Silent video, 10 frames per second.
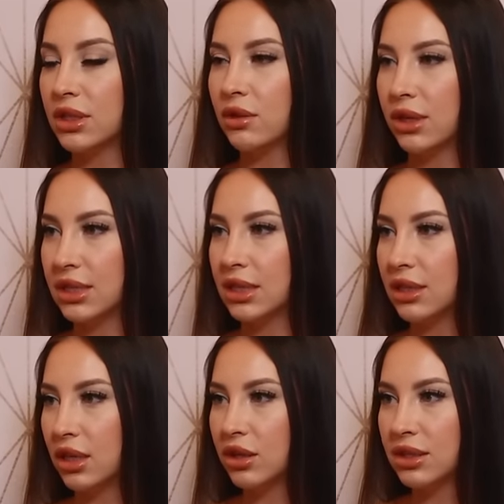so there isn't
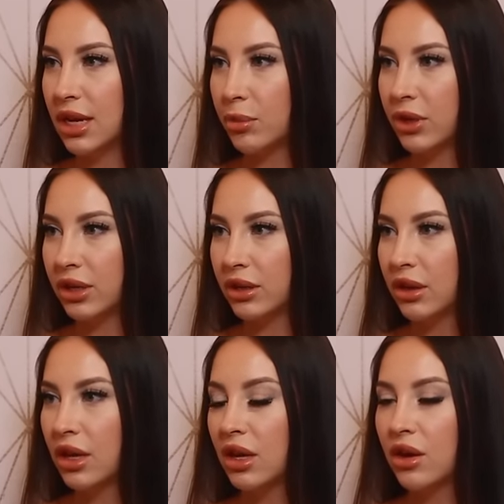a good template
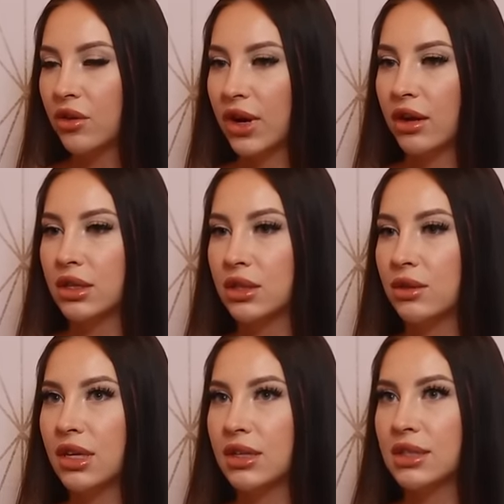for how to do
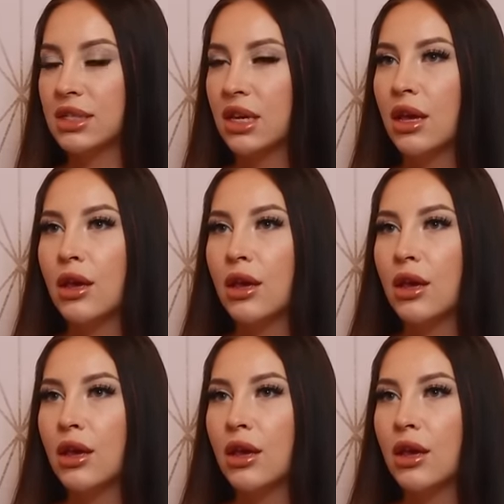things.